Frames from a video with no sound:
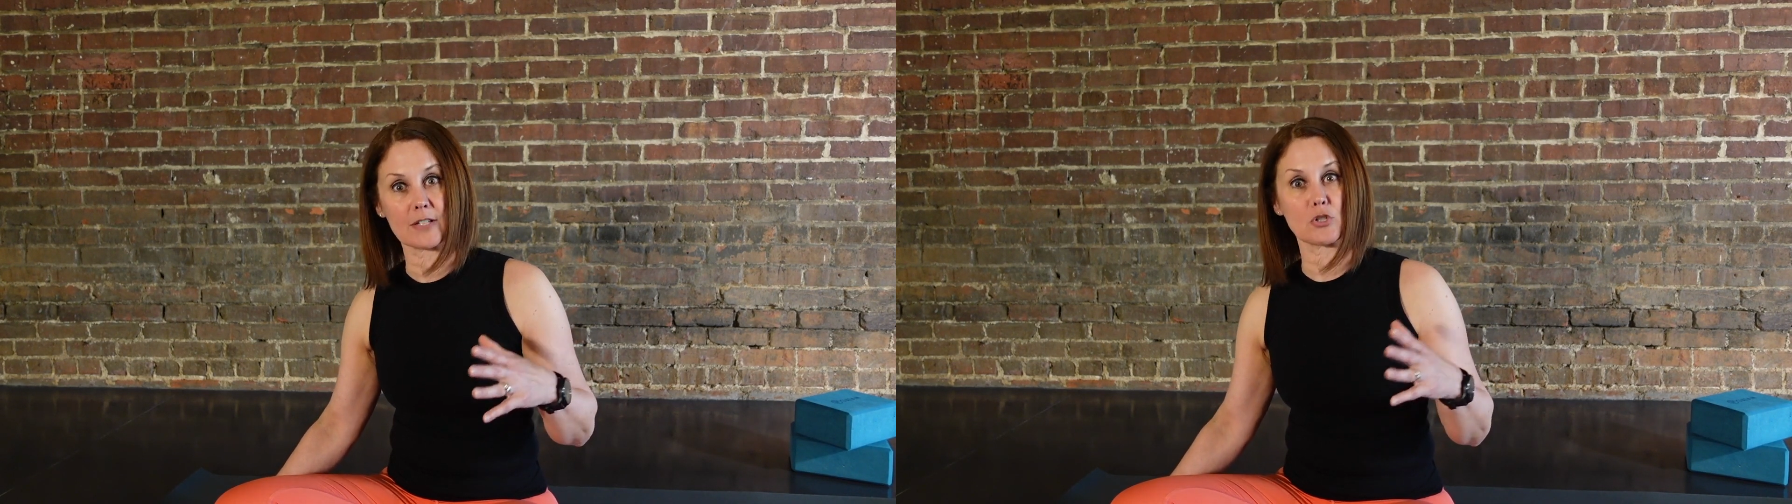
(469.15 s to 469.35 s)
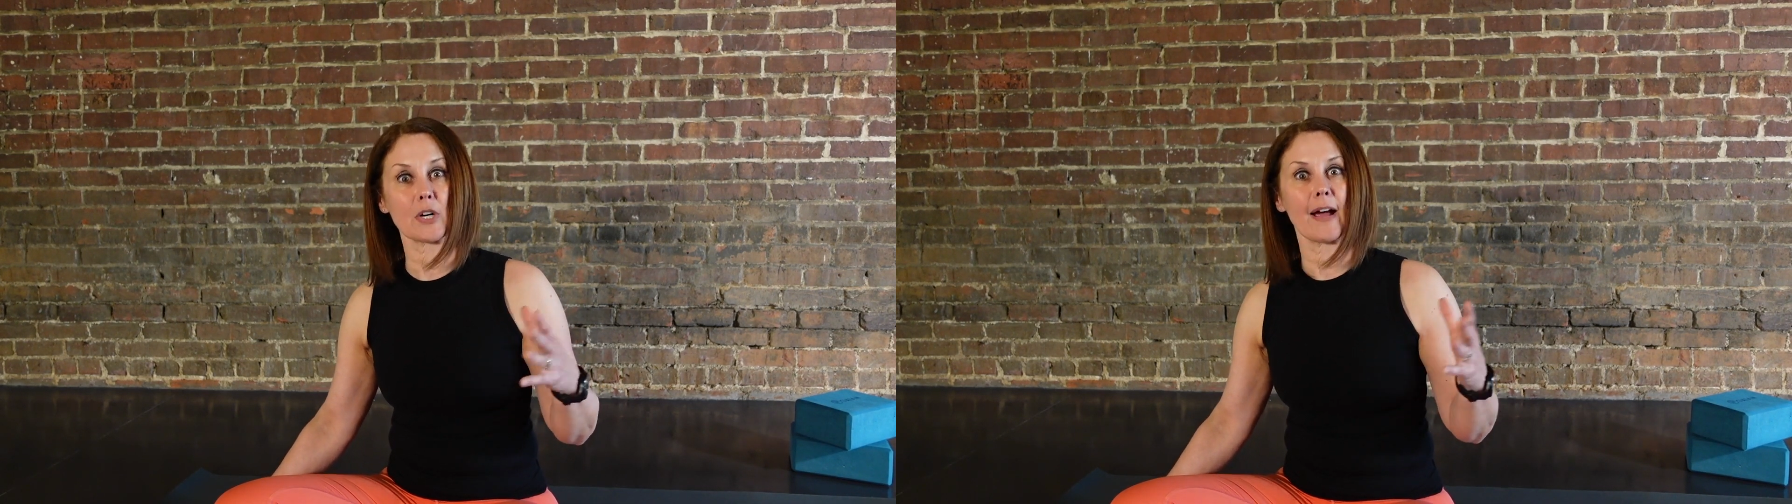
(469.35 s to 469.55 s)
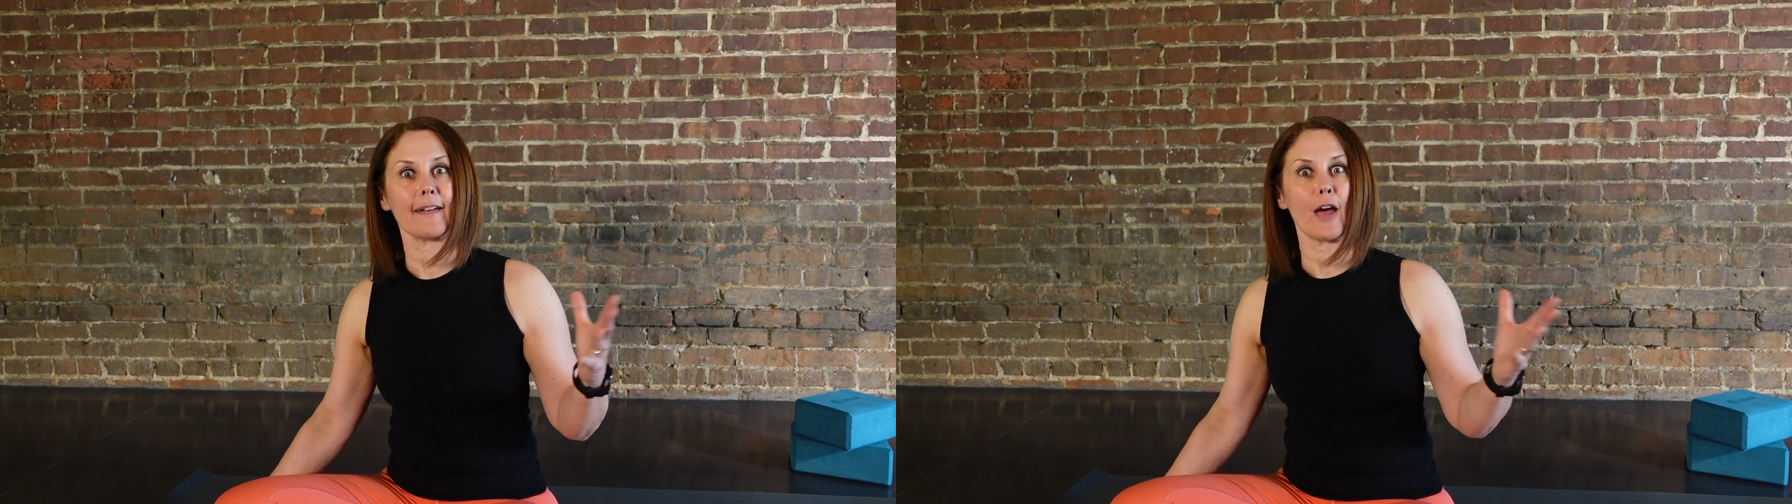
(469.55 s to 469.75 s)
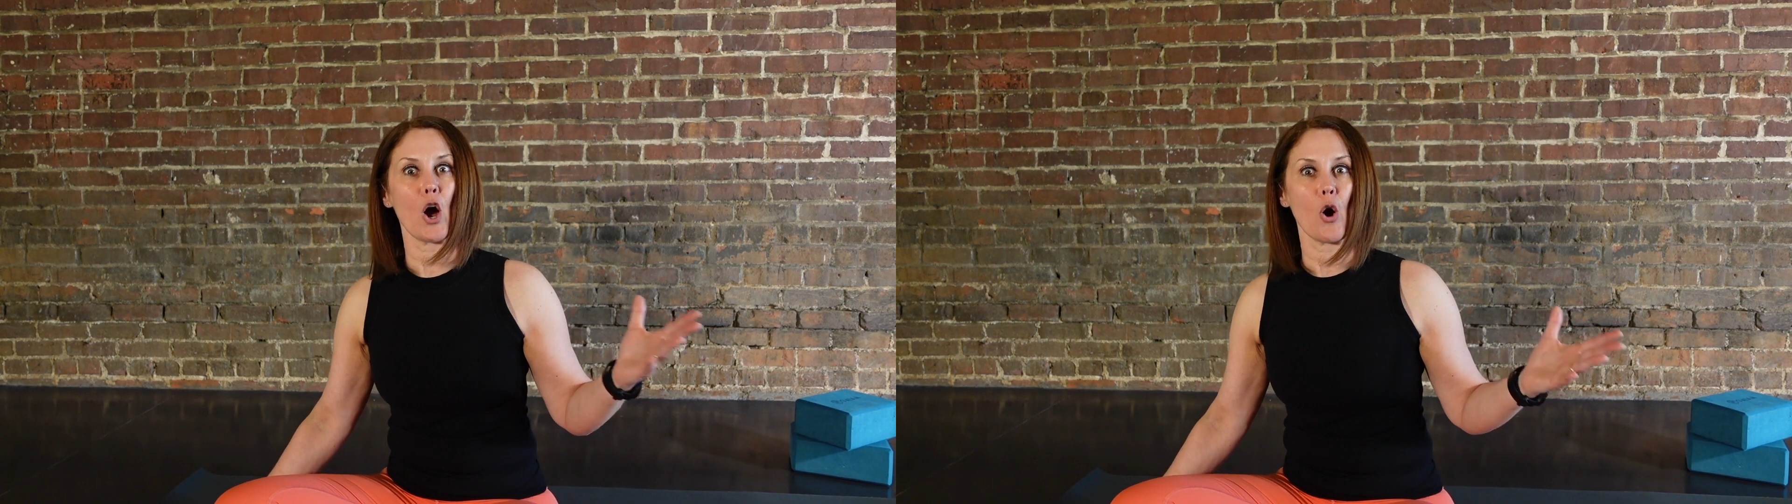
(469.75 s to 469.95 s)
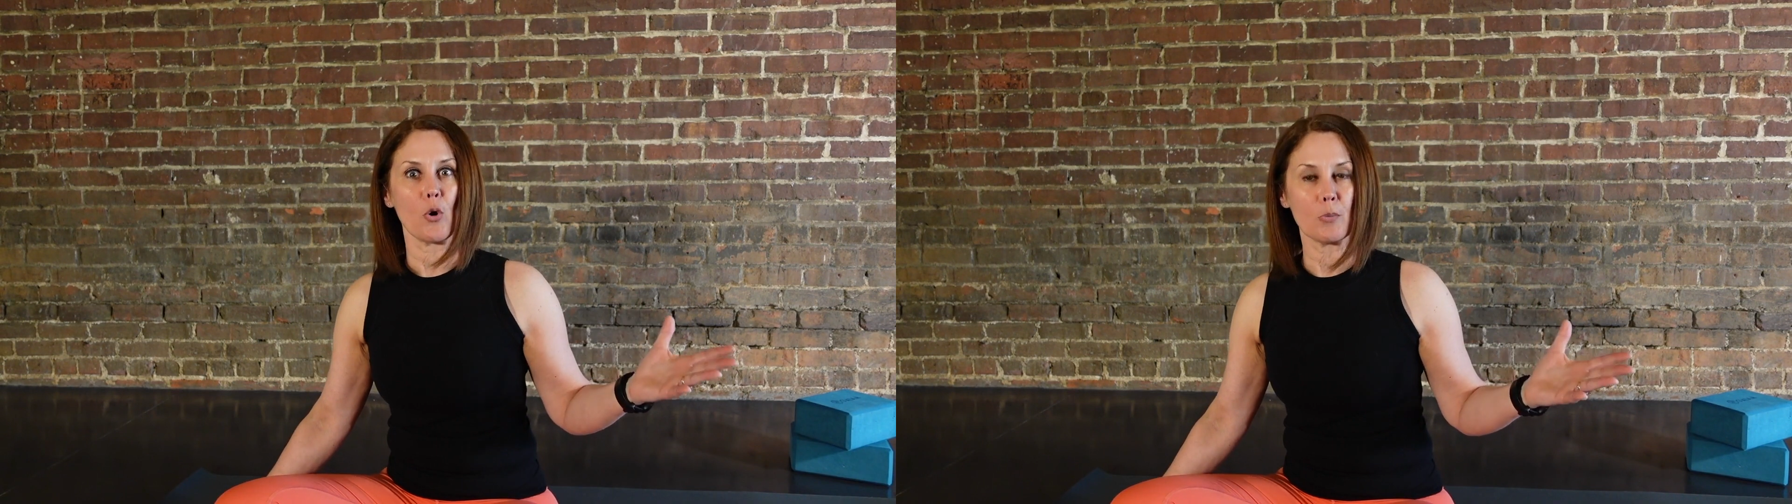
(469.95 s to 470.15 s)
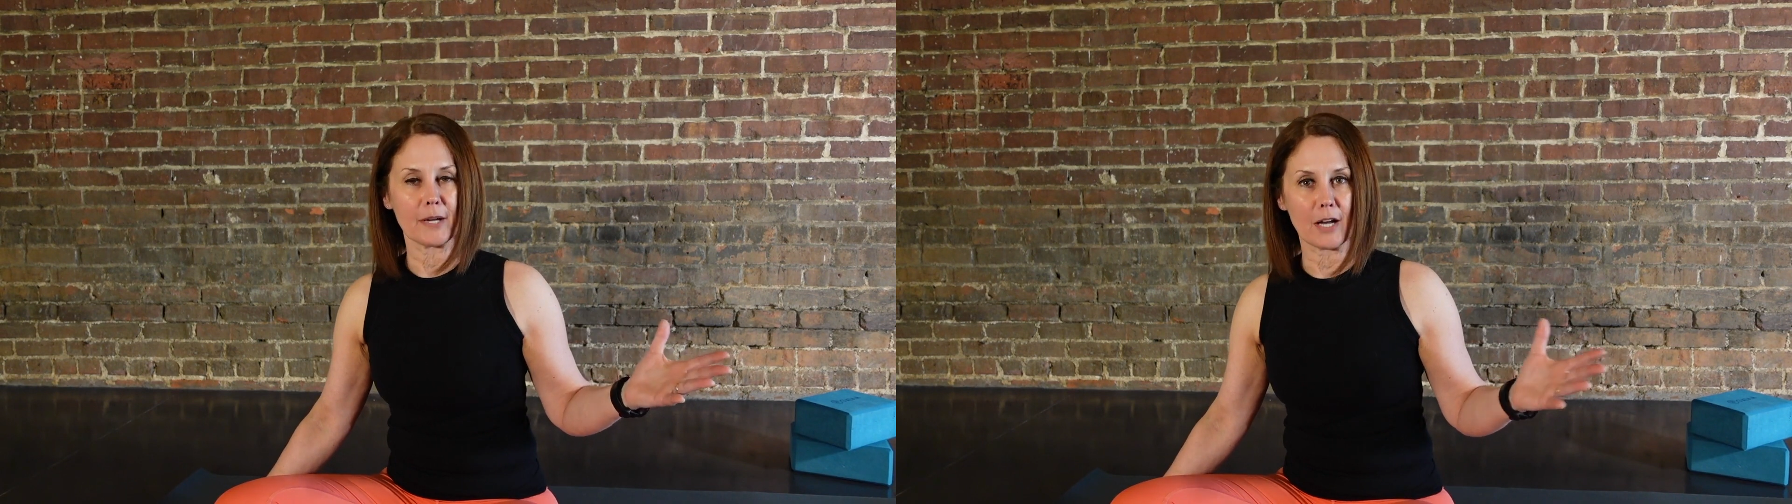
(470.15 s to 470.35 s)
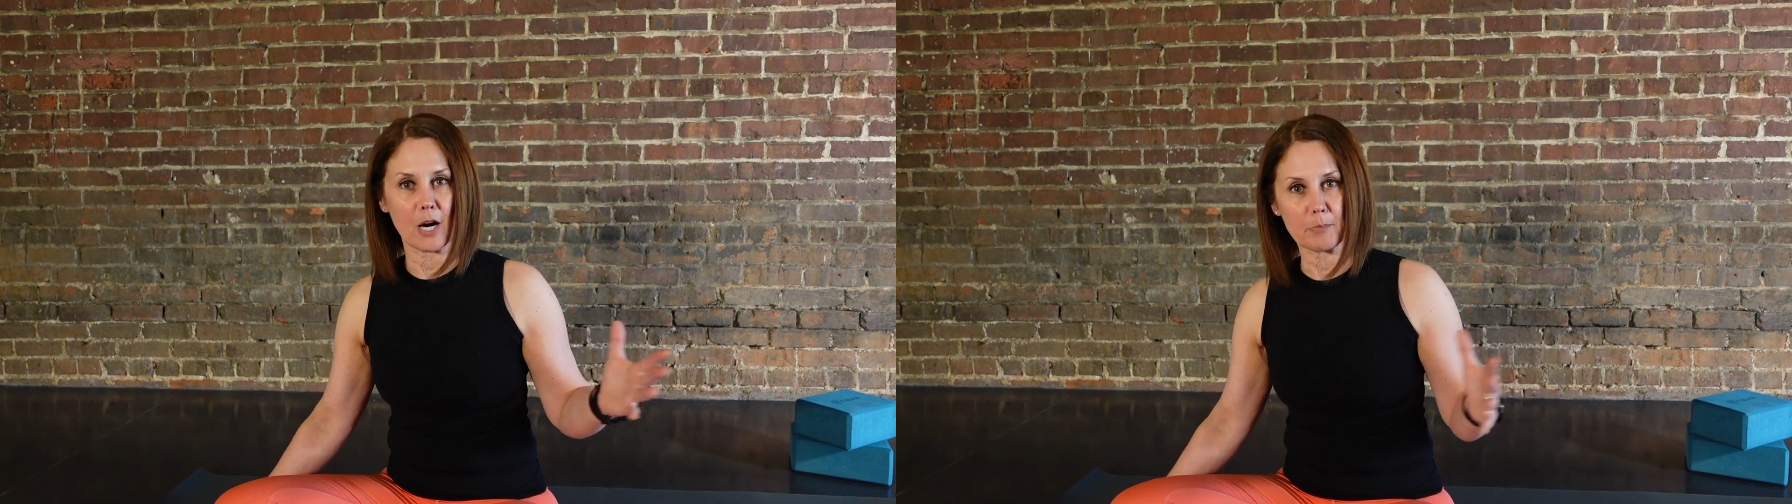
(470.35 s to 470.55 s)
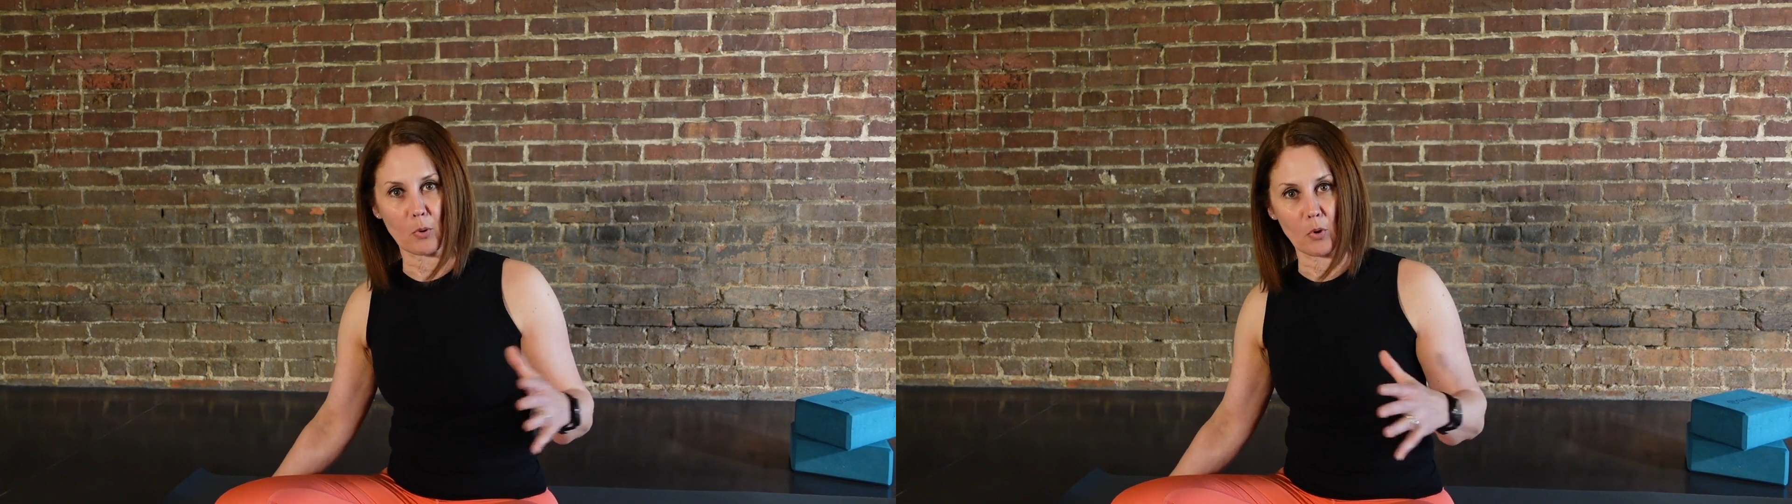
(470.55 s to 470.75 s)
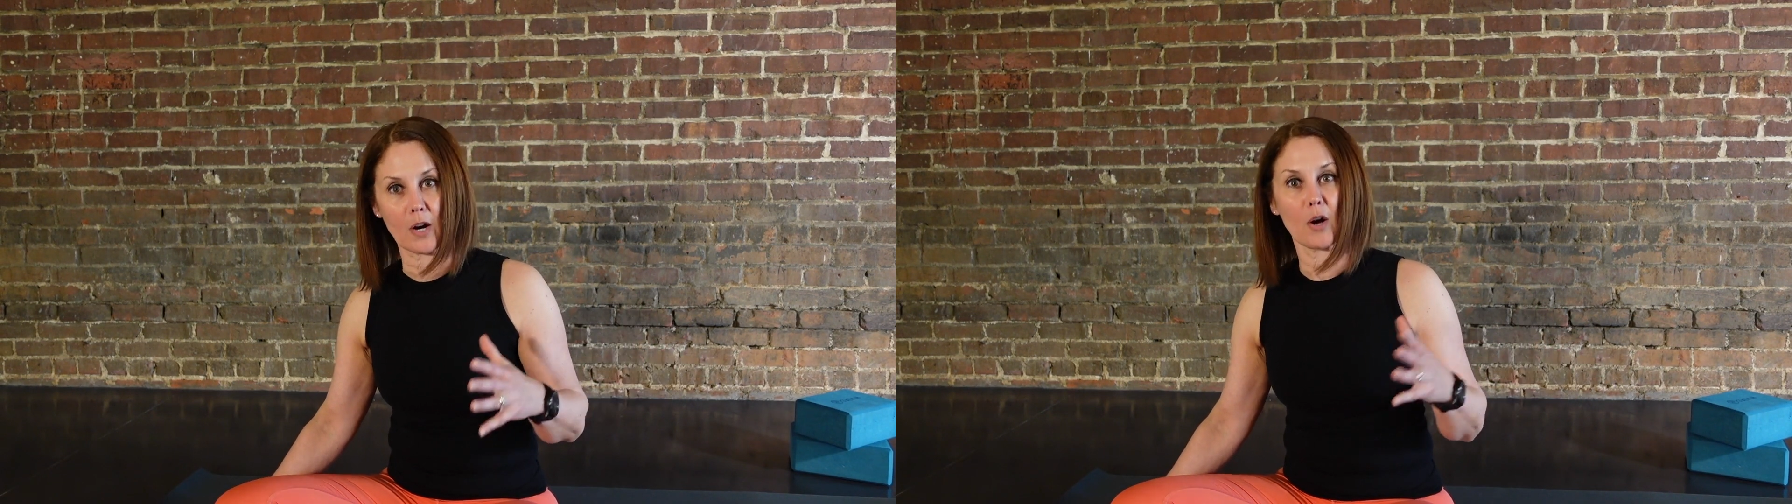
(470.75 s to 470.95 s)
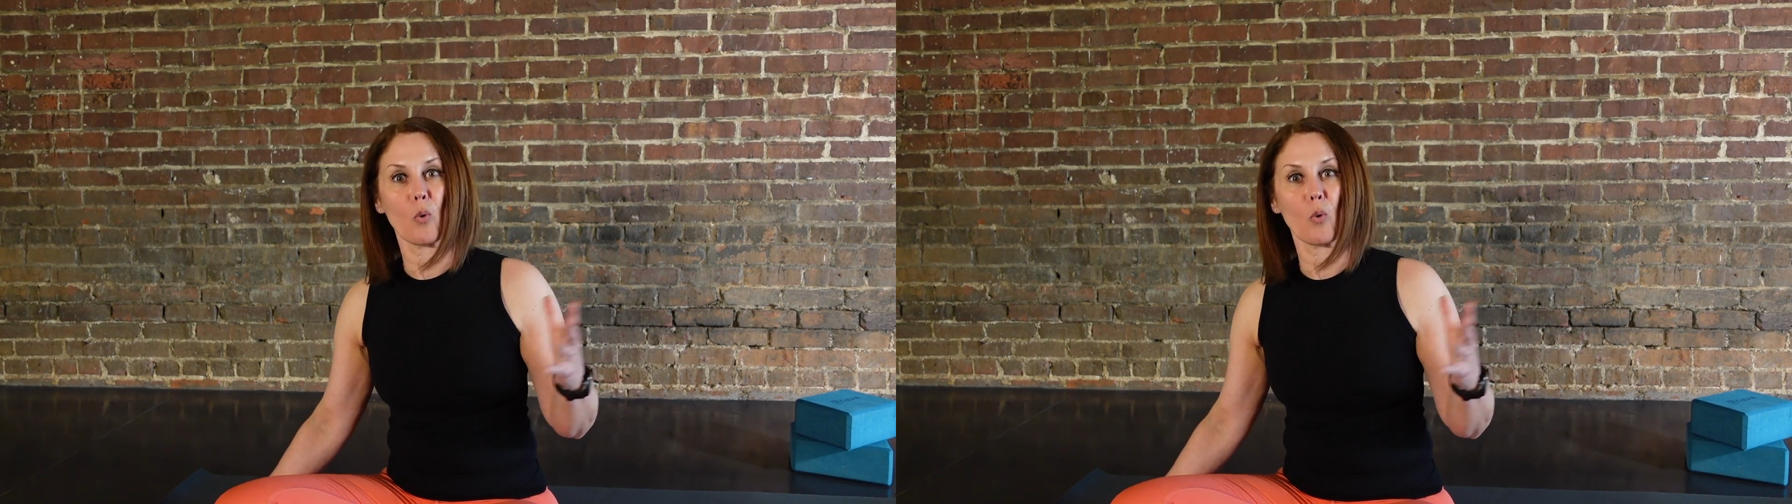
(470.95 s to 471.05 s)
than trying to open up or